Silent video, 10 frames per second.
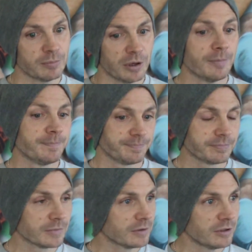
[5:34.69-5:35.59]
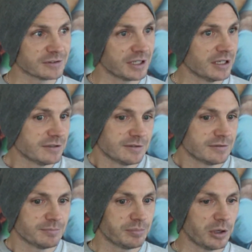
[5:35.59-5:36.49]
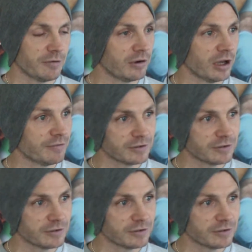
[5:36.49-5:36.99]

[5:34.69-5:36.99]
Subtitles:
but I'd say it's part of life.